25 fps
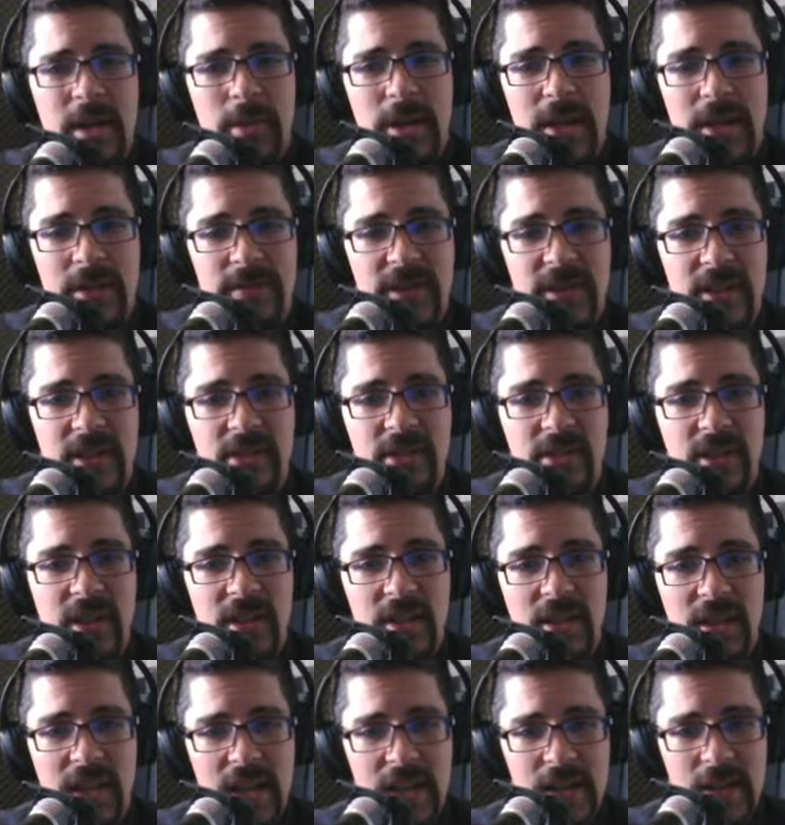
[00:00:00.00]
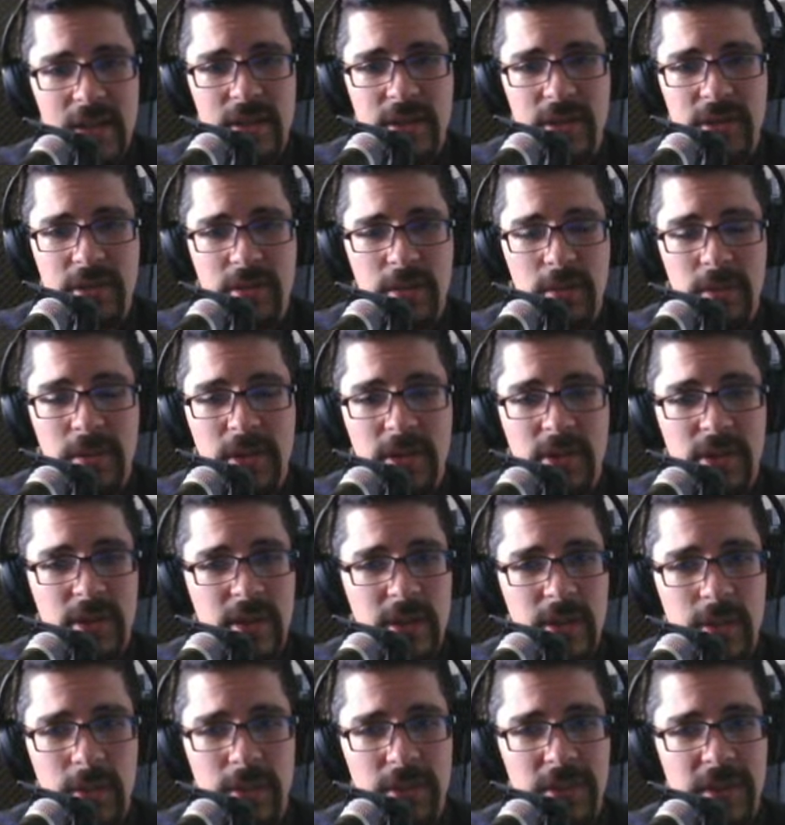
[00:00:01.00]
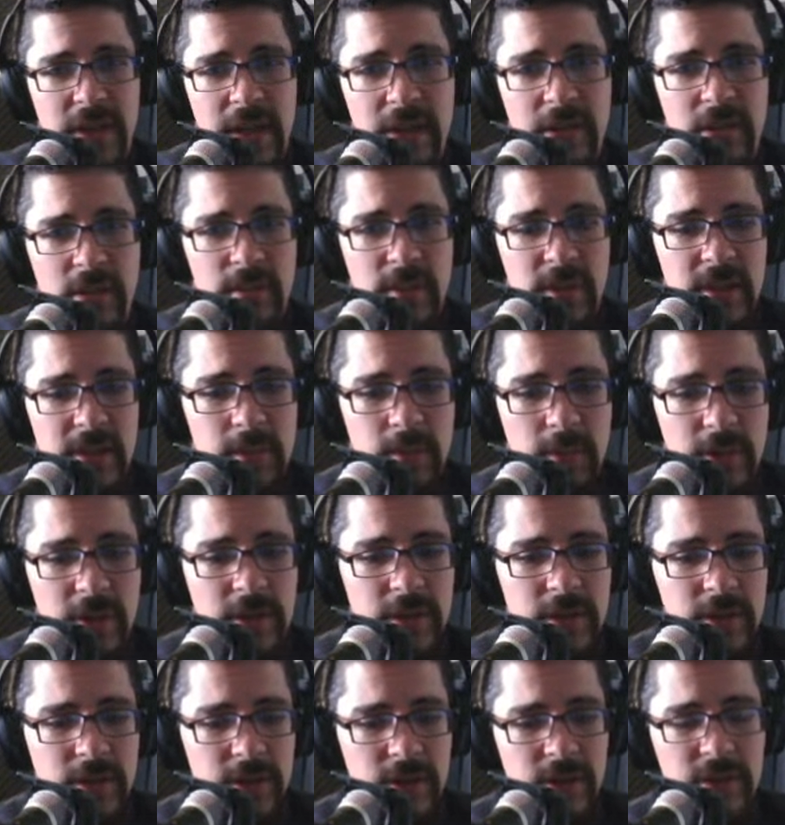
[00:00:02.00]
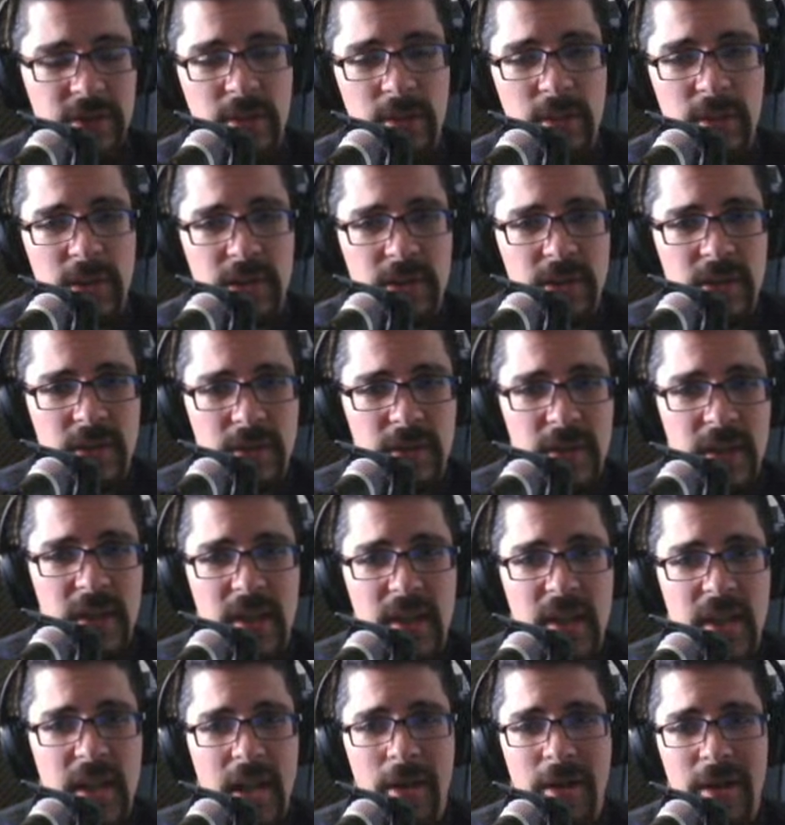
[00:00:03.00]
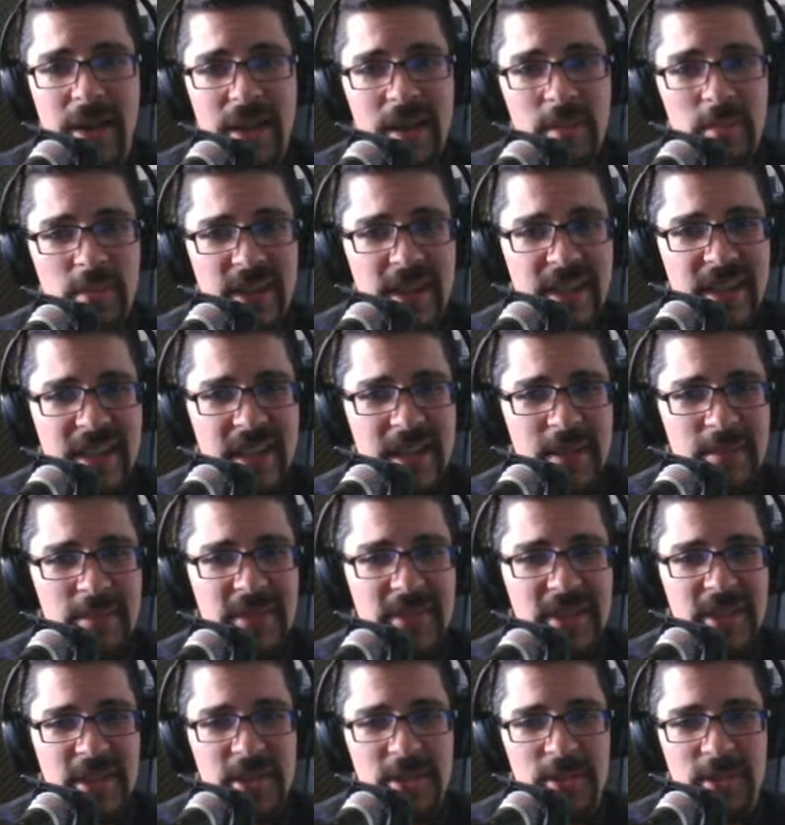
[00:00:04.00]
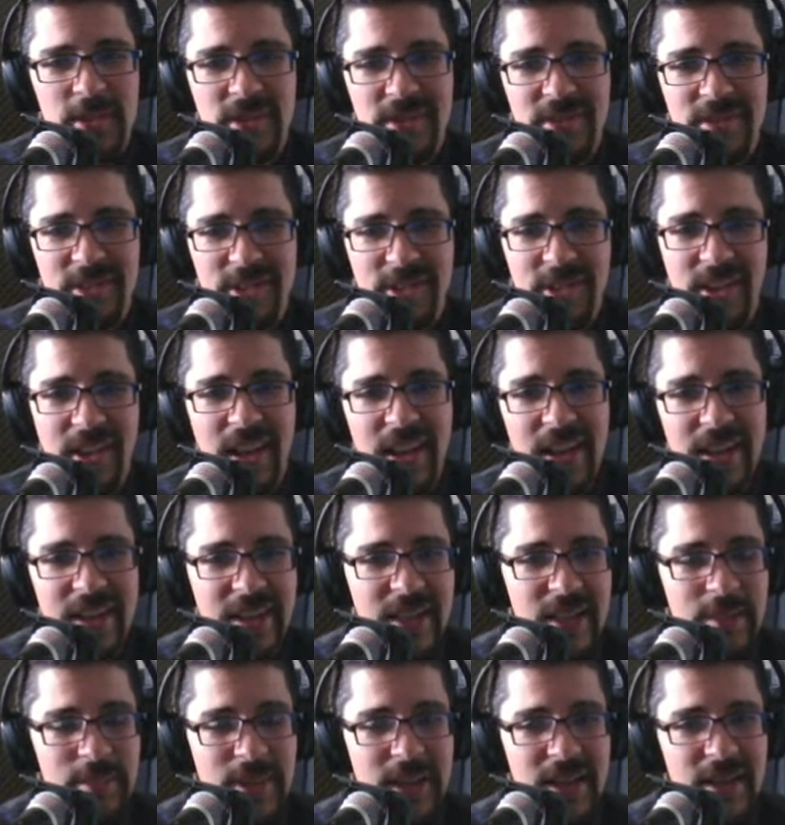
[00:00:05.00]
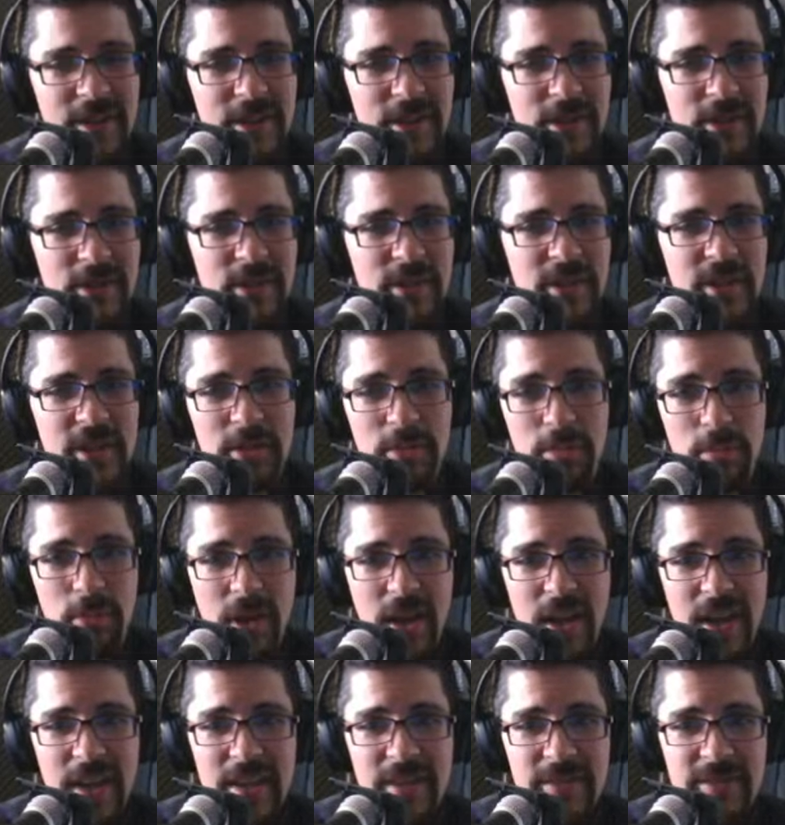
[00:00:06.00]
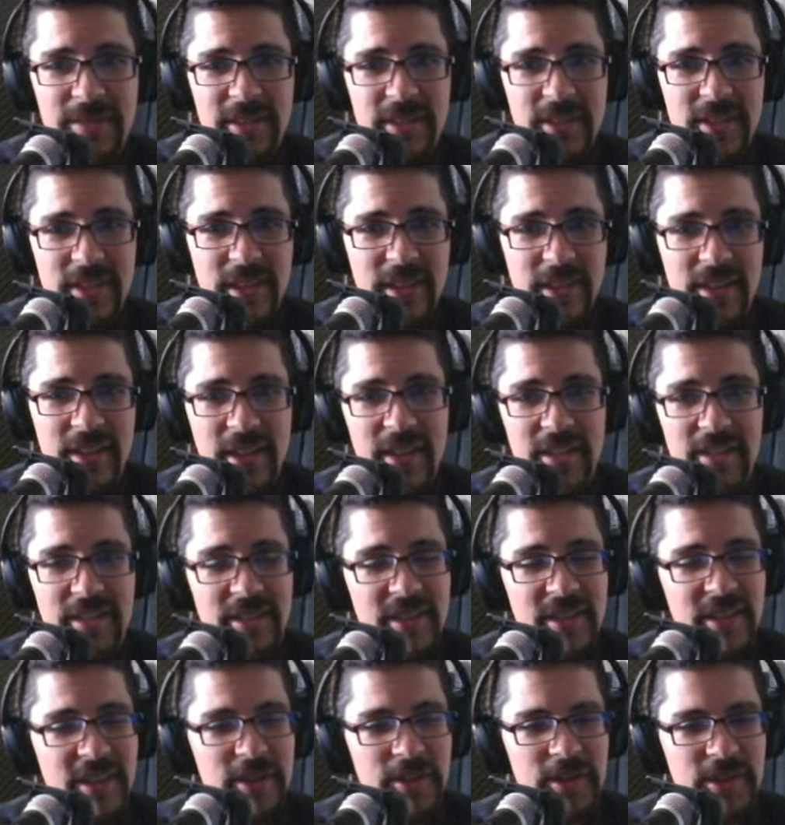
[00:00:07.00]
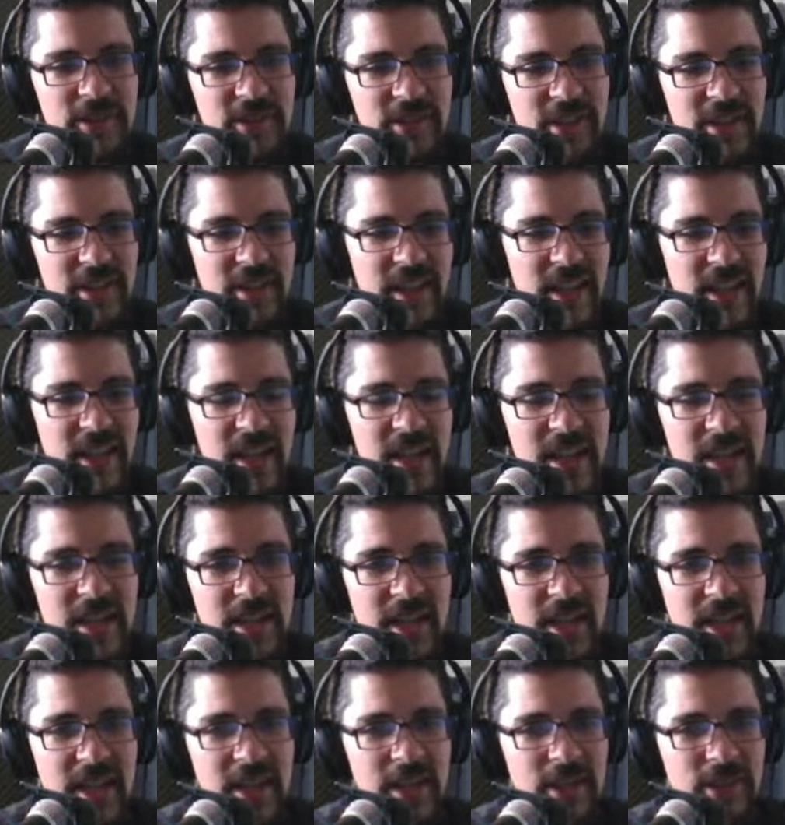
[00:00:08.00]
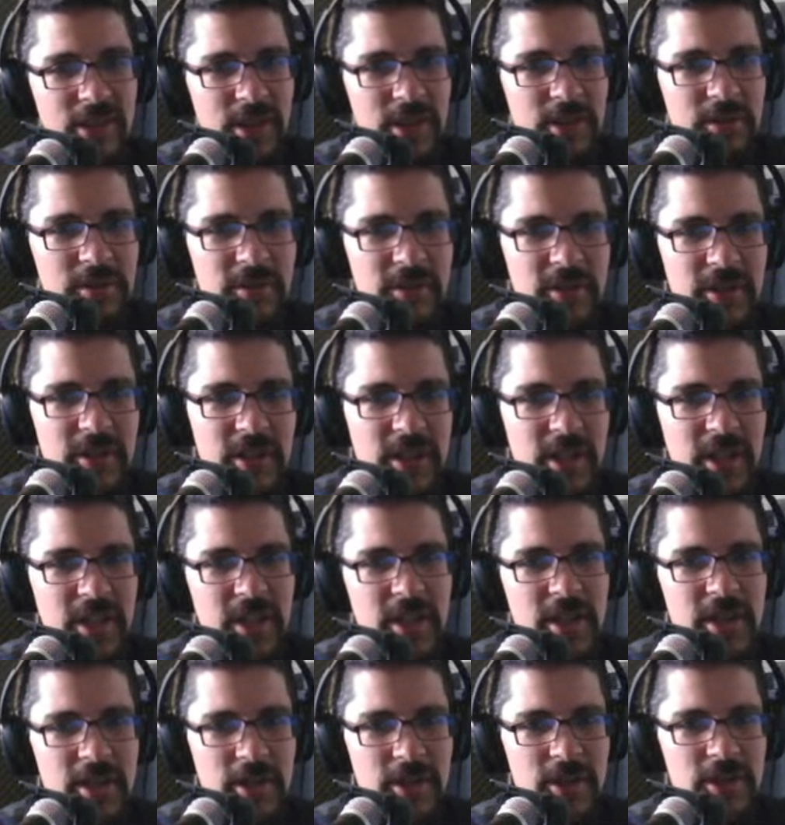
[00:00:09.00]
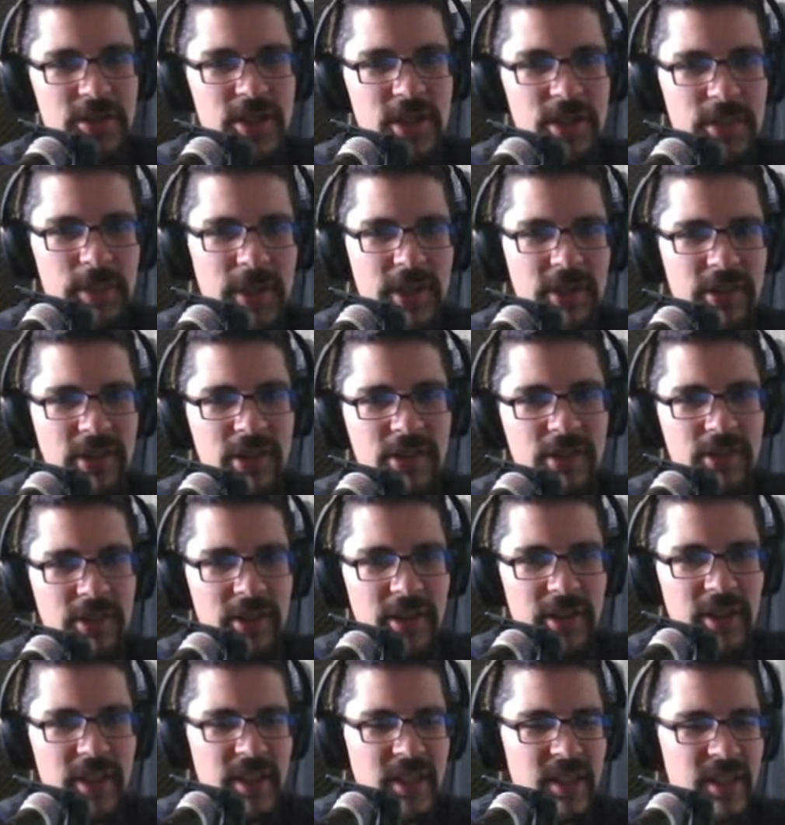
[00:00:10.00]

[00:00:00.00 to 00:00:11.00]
way, it fits a lot of the stories in the Old Testament, whether it's the stories of how Abraham, was lying about his wife and he said, hey, guys, like, here, she's my sister,